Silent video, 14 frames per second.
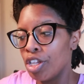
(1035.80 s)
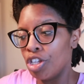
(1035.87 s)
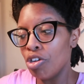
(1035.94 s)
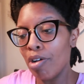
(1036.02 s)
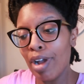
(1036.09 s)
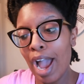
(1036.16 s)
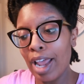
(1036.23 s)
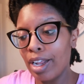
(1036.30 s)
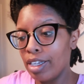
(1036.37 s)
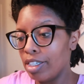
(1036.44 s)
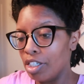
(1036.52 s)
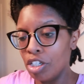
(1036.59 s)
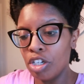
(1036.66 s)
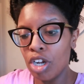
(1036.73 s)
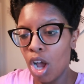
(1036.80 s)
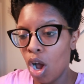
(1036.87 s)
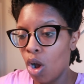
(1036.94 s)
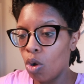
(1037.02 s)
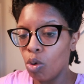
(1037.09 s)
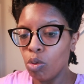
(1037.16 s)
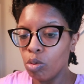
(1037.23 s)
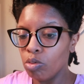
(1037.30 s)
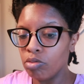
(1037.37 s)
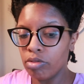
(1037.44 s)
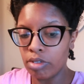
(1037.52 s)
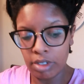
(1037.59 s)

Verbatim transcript: you gotta, you know